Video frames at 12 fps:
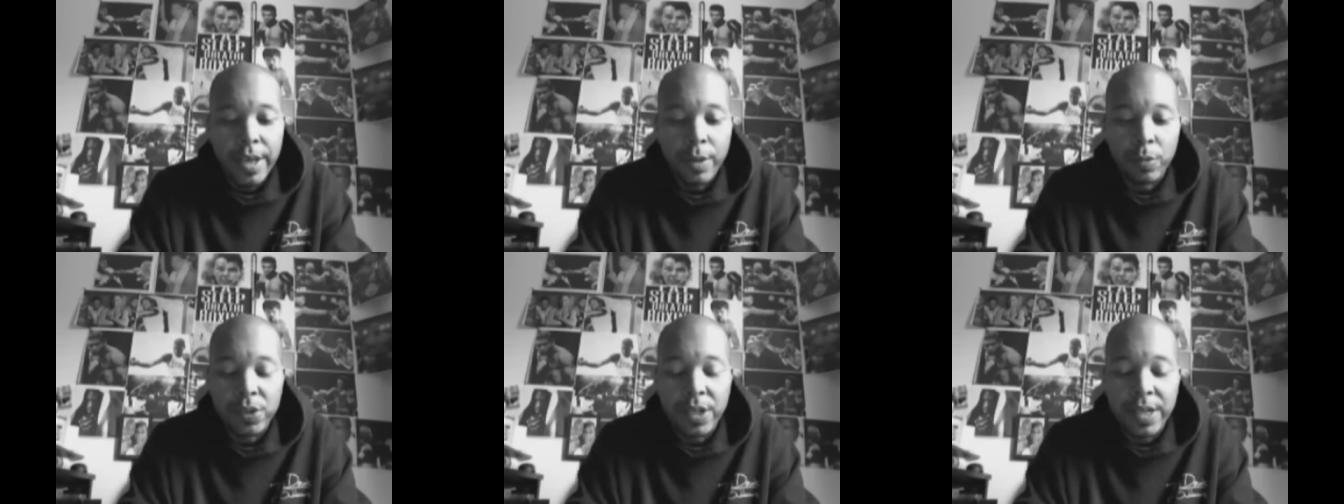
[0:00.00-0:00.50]
It
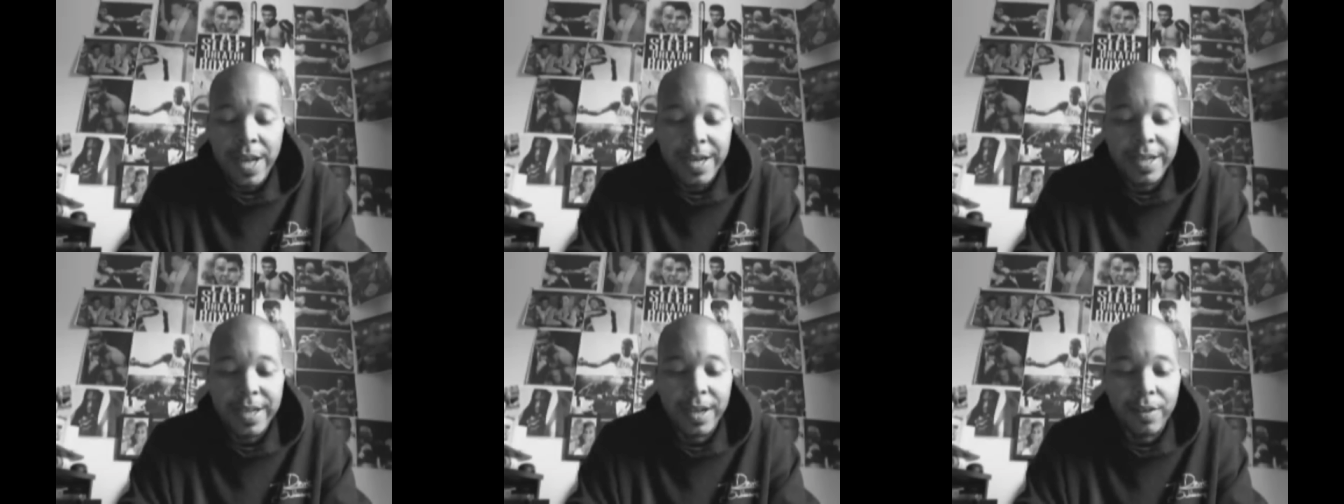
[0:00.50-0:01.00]
was
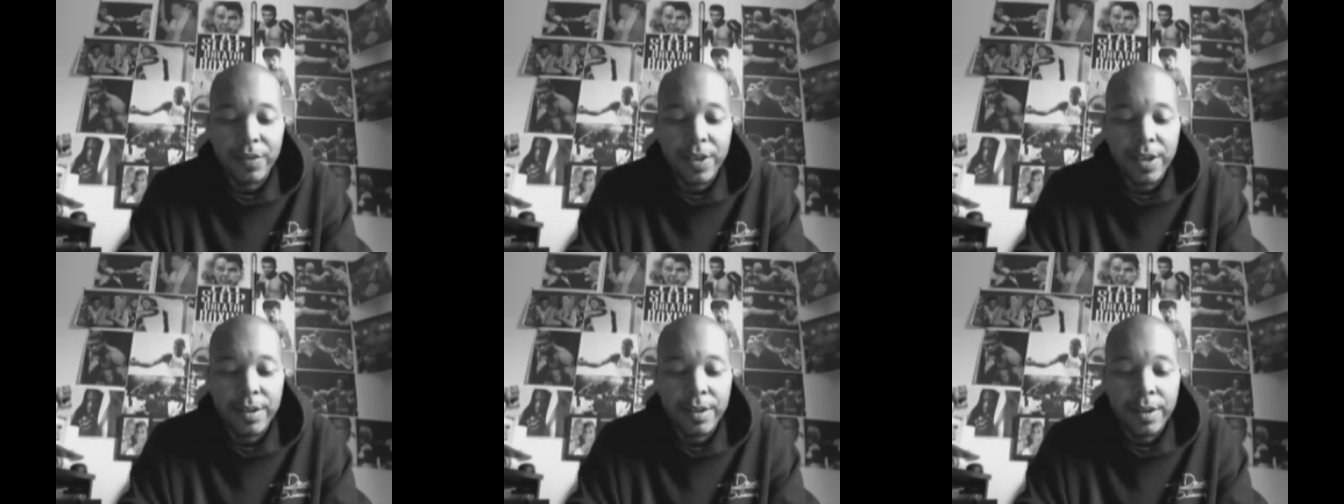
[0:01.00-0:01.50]
Gennady
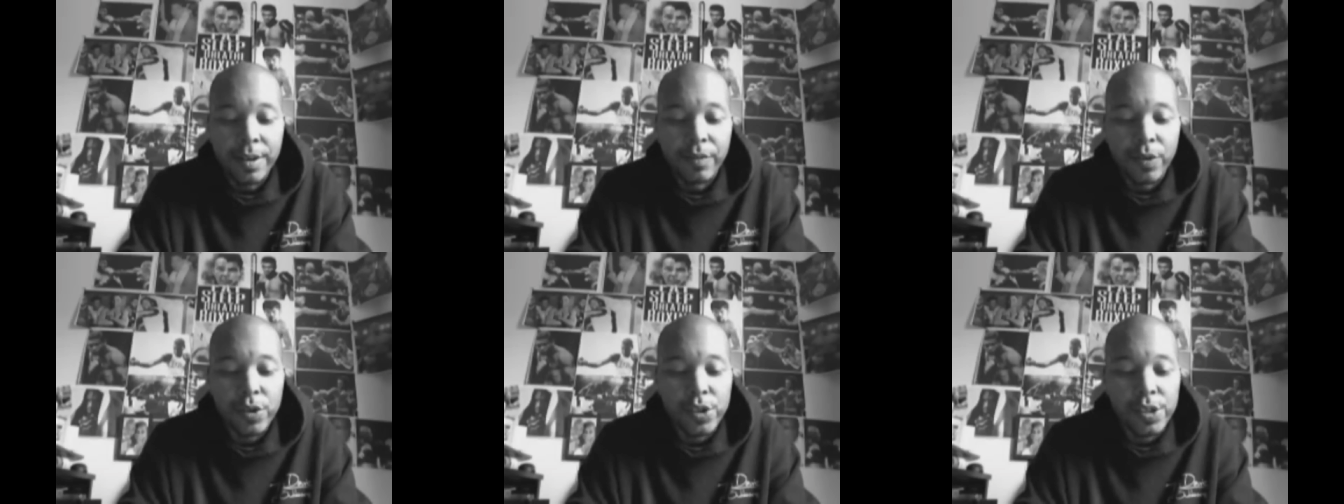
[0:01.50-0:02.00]
Golovkin
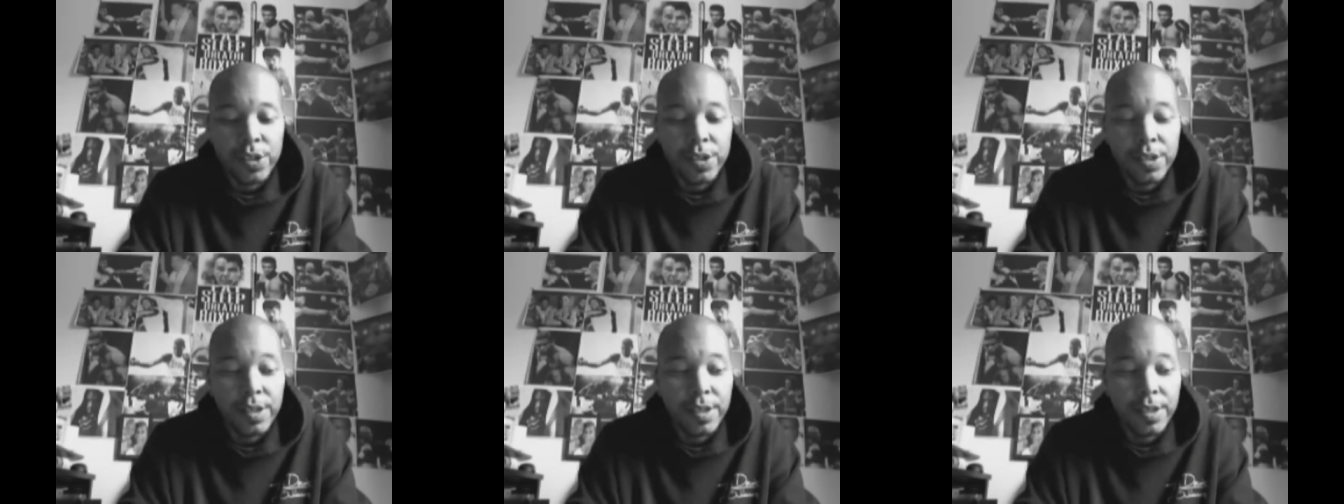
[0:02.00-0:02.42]
versus